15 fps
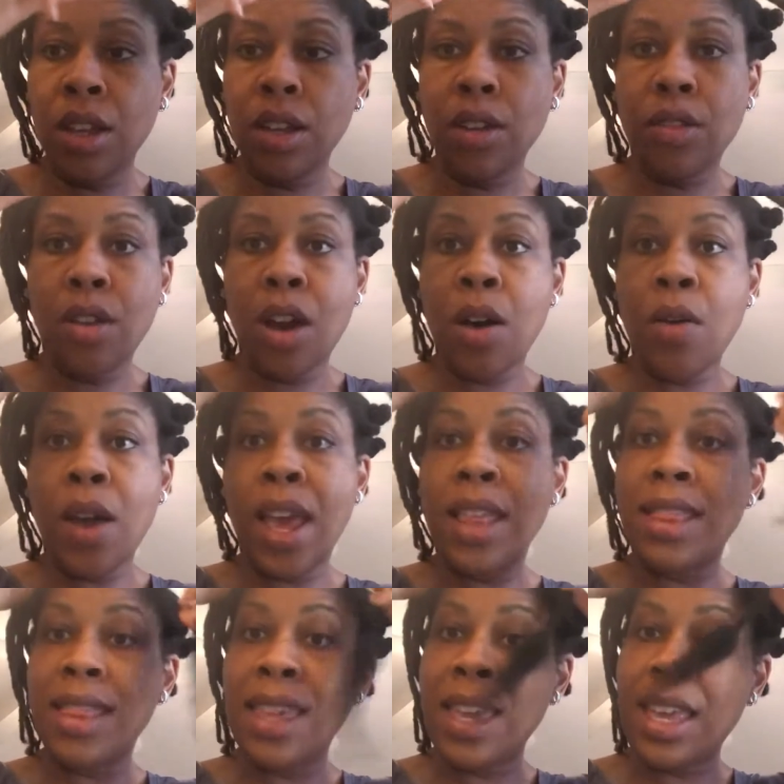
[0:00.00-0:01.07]

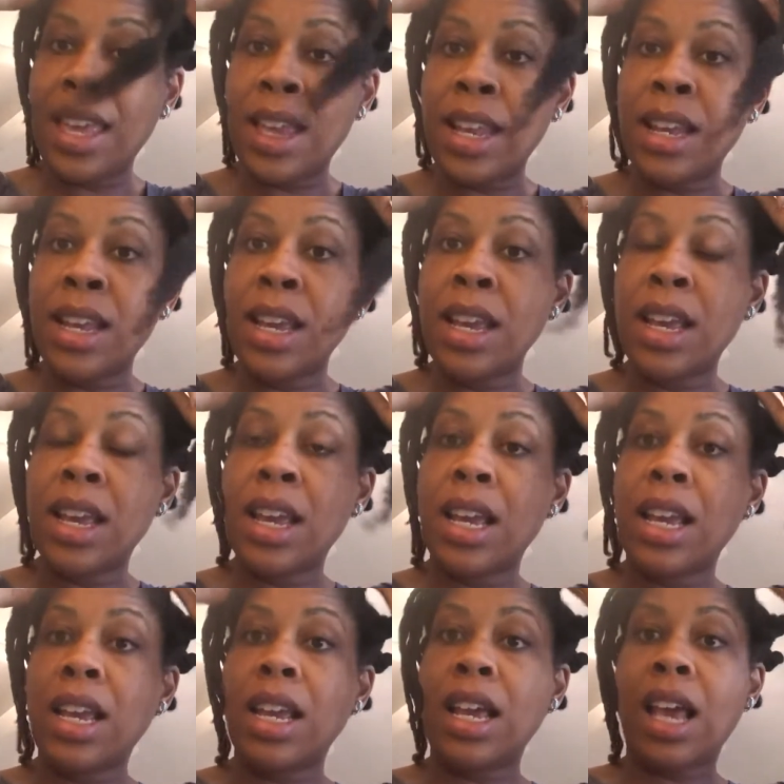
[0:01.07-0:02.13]
and then
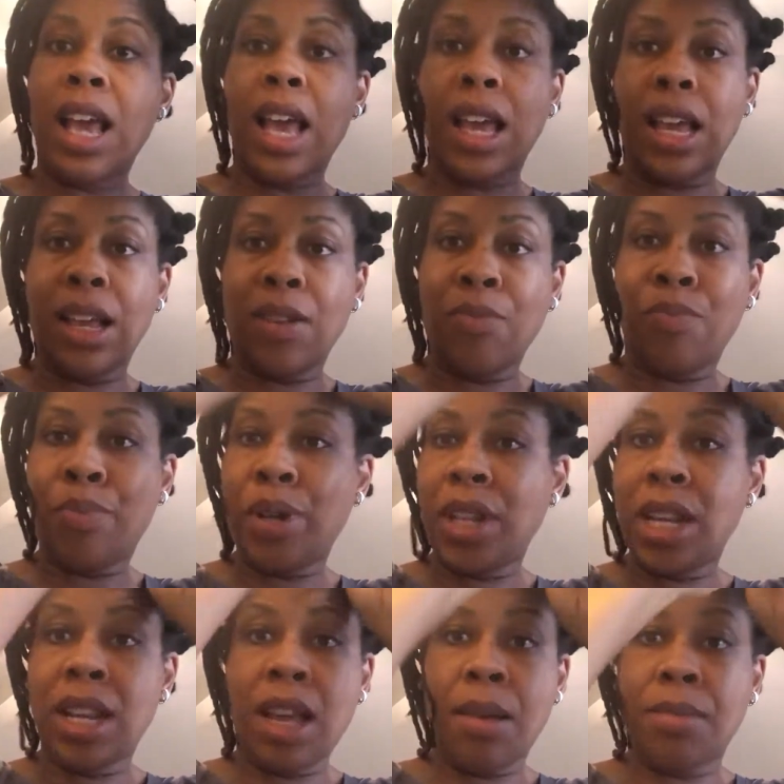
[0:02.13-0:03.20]
put
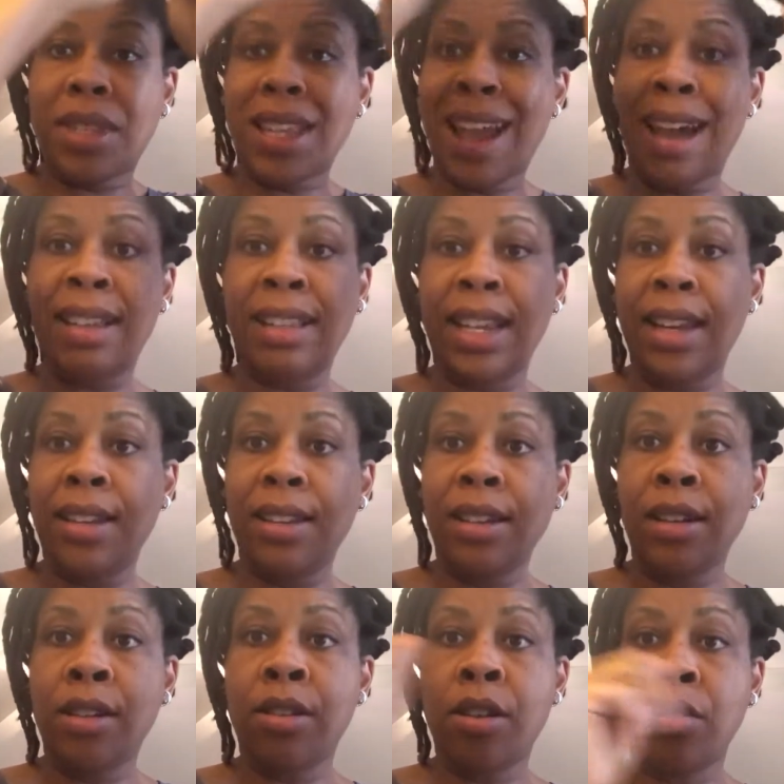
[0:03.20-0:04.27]
it up, style it,
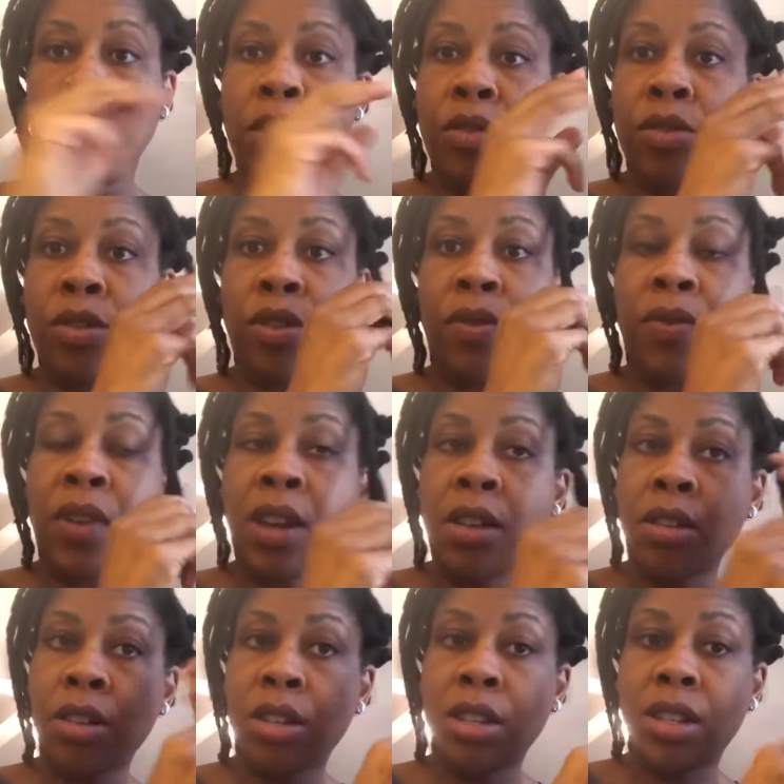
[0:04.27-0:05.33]
use your
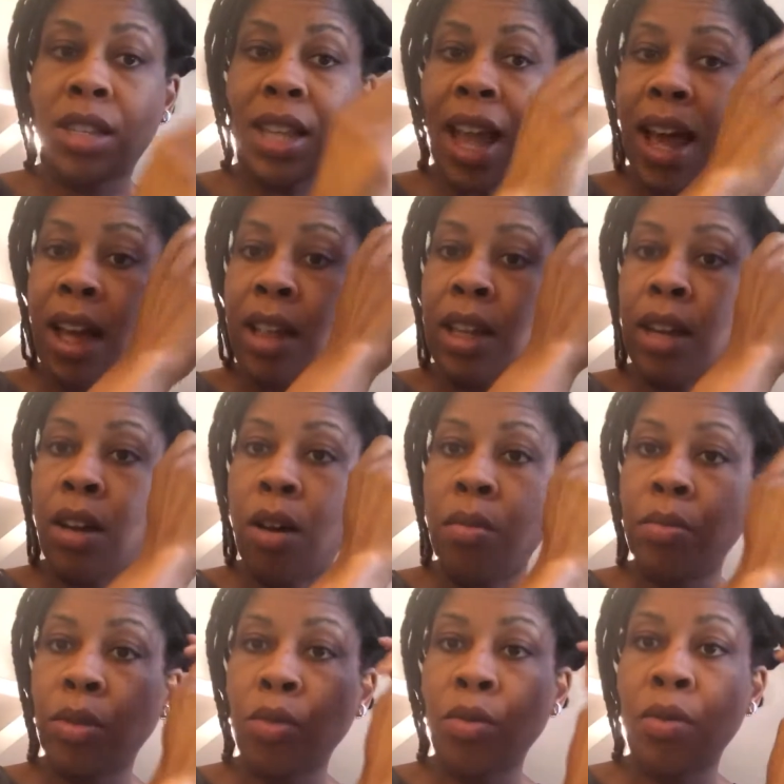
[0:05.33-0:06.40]
fingers to style and
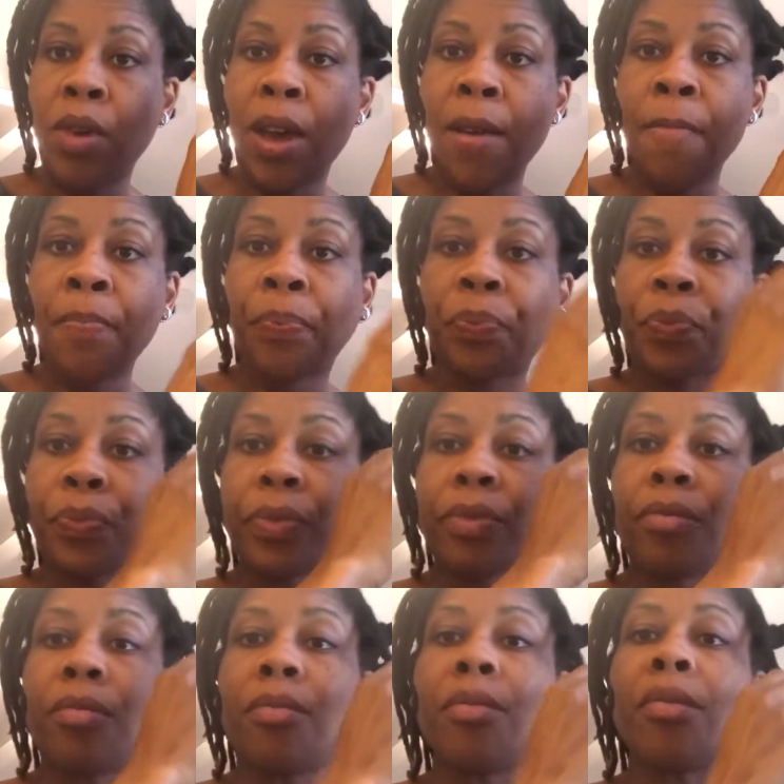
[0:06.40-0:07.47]
comb through it
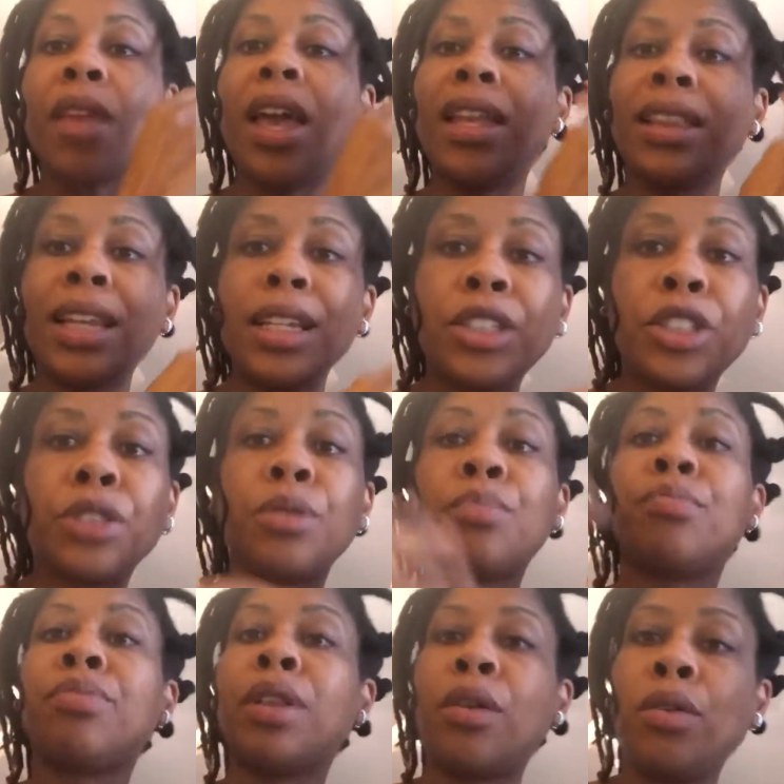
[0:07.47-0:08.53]
unless you're
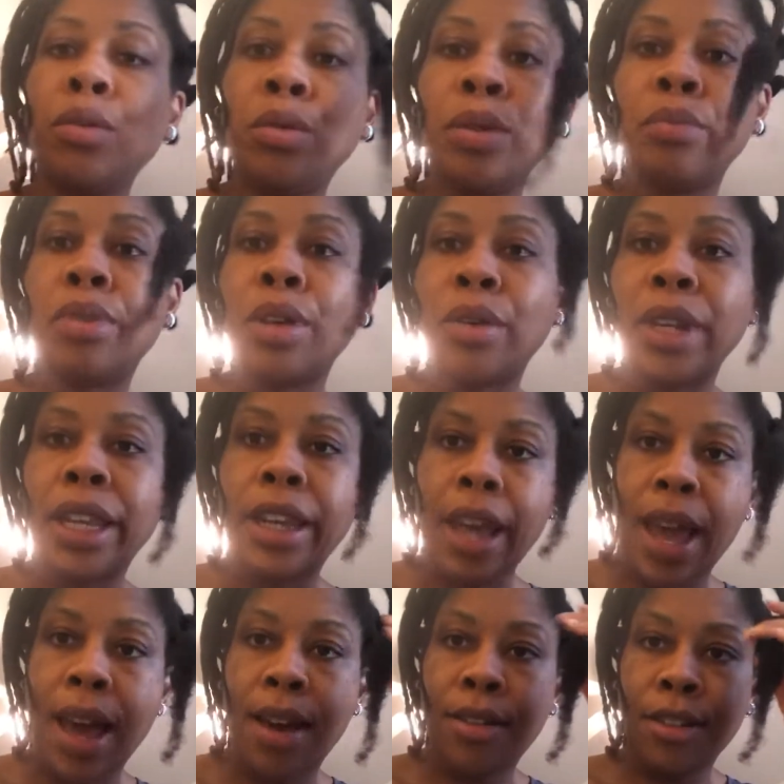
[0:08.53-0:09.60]
blowing it
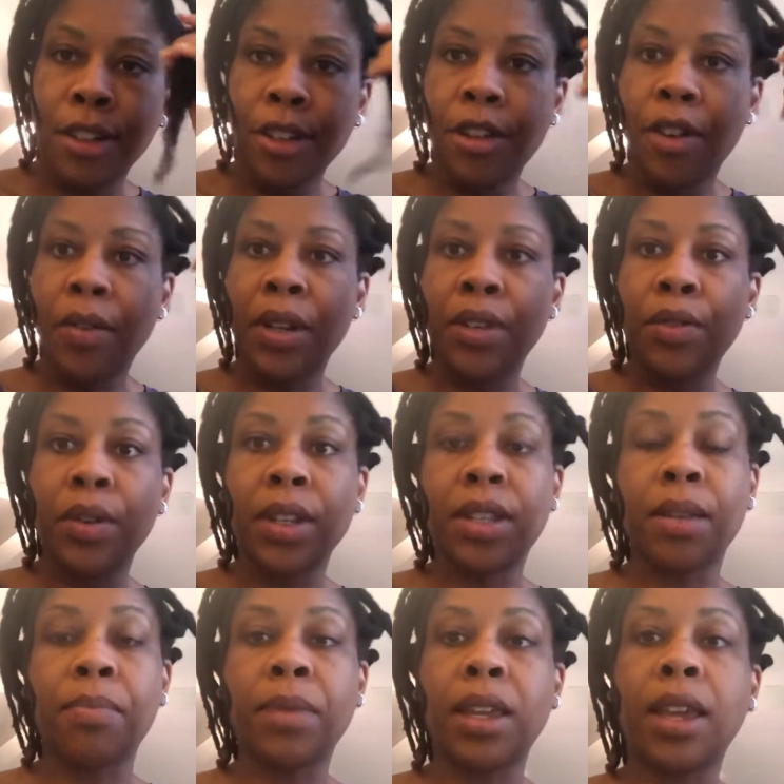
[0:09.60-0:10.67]
out, and doing
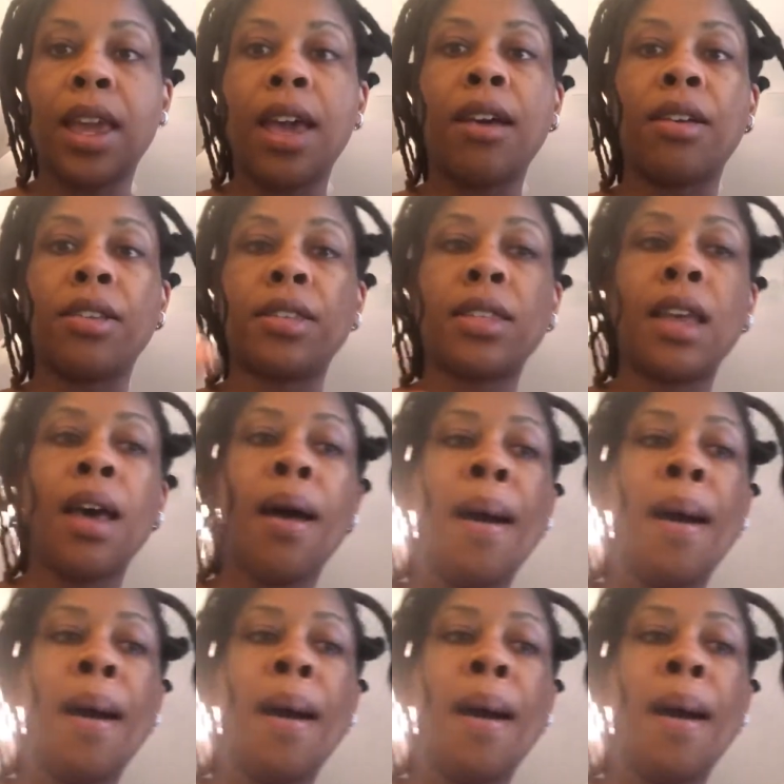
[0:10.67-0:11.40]
something else.